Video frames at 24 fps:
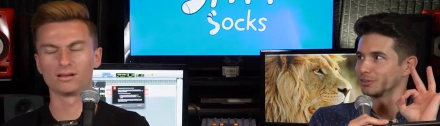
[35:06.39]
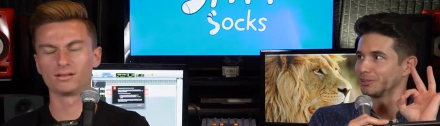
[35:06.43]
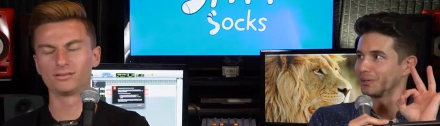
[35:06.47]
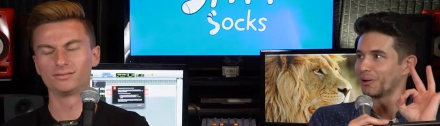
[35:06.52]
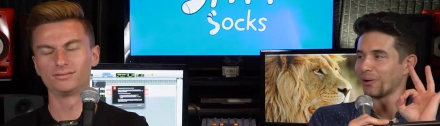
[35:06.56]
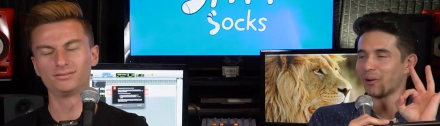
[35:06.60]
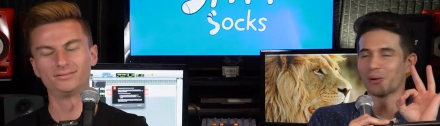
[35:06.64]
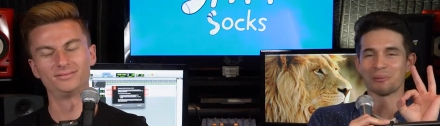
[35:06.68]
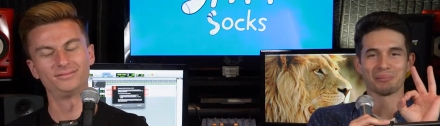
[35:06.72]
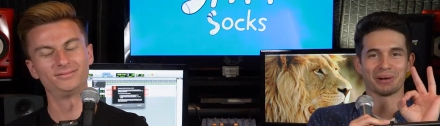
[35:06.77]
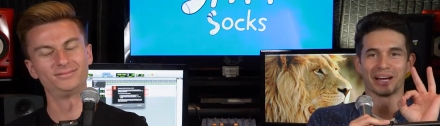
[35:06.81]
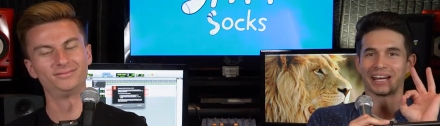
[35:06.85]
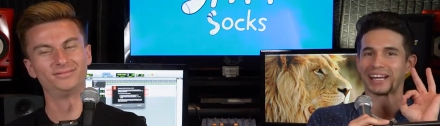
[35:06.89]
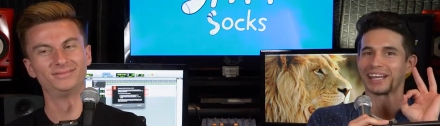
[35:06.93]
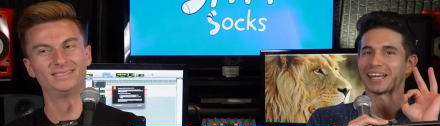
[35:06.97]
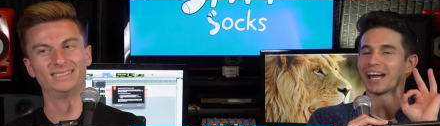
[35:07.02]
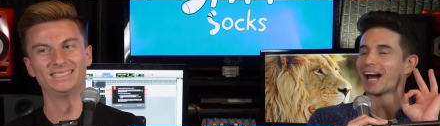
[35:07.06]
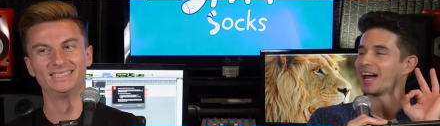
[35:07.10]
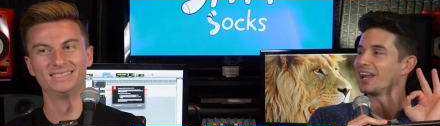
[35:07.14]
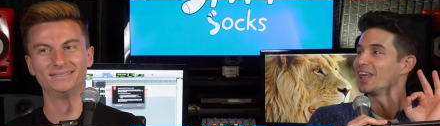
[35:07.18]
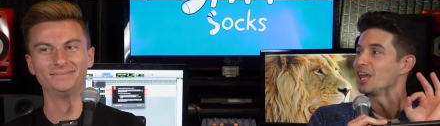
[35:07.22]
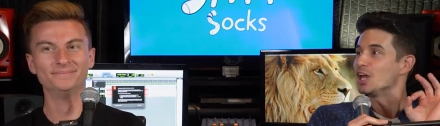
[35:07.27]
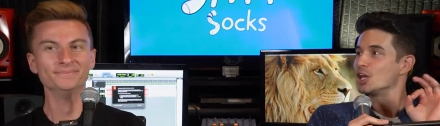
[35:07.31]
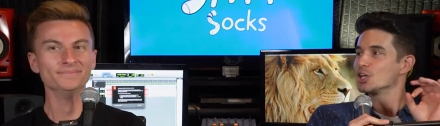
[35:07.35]
Speaker 1: Oh my
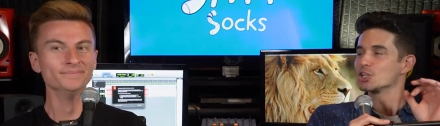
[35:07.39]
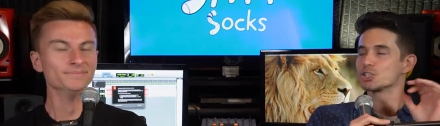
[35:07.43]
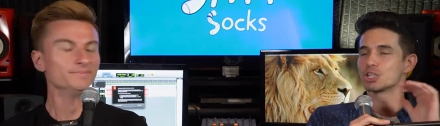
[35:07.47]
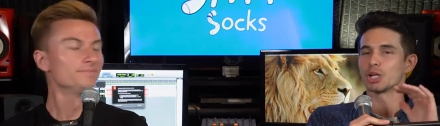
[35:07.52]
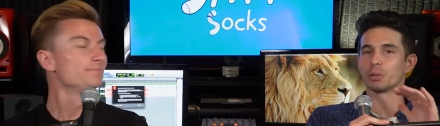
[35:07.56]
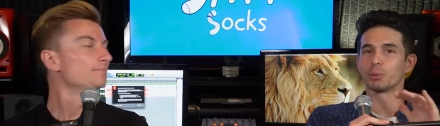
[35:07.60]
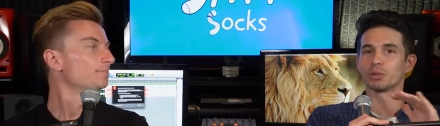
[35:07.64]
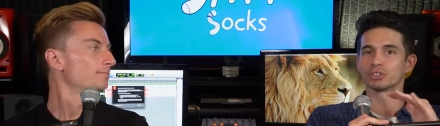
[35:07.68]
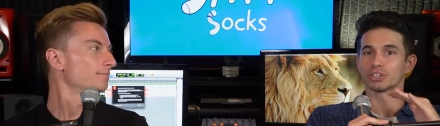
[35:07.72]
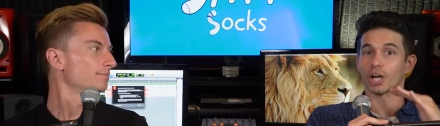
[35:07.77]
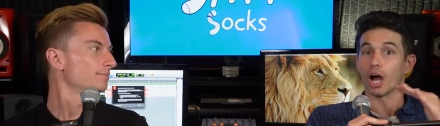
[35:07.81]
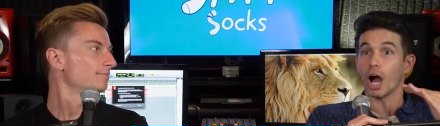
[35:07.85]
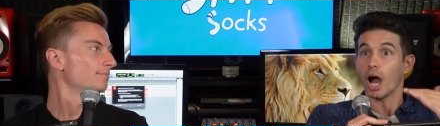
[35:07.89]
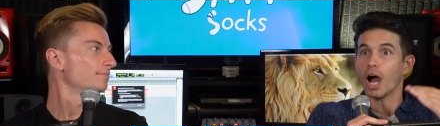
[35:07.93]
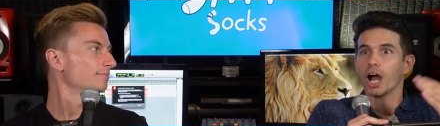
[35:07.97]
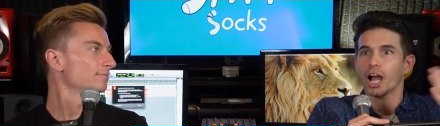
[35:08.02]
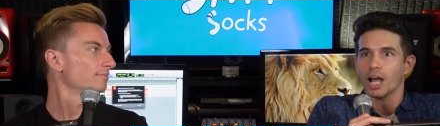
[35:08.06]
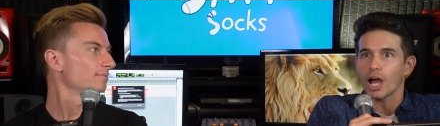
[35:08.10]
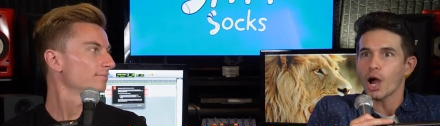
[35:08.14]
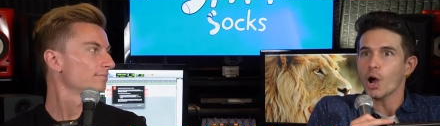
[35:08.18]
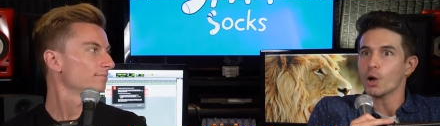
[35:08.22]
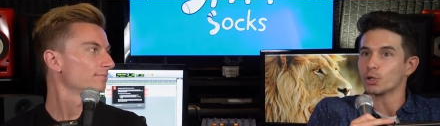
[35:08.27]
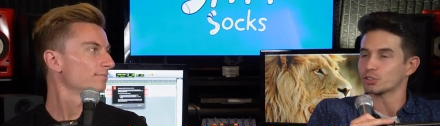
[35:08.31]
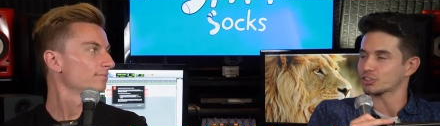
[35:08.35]
God, she was a
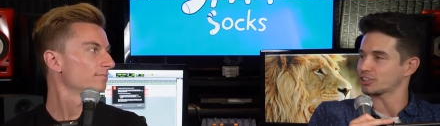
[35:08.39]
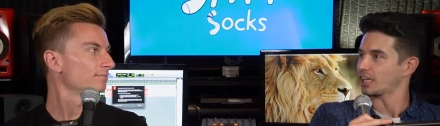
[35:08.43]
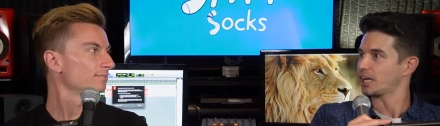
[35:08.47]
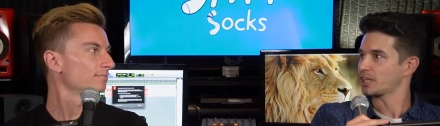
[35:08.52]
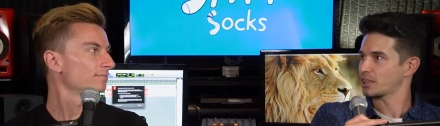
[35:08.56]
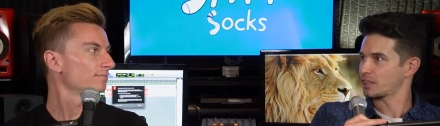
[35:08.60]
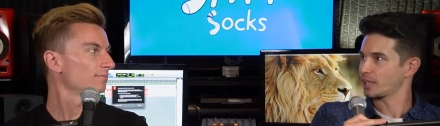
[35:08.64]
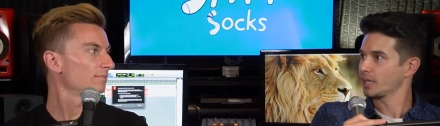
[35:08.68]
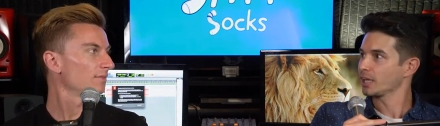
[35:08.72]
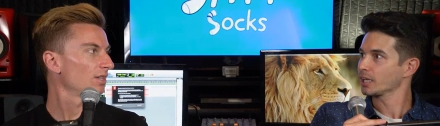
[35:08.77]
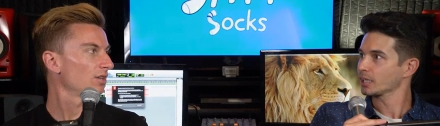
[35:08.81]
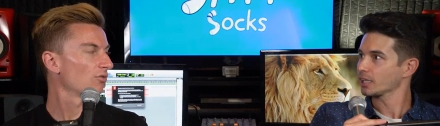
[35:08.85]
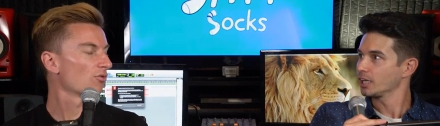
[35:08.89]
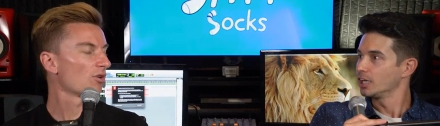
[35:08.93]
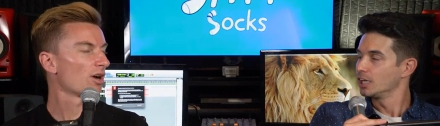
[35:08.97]
ghost, I think.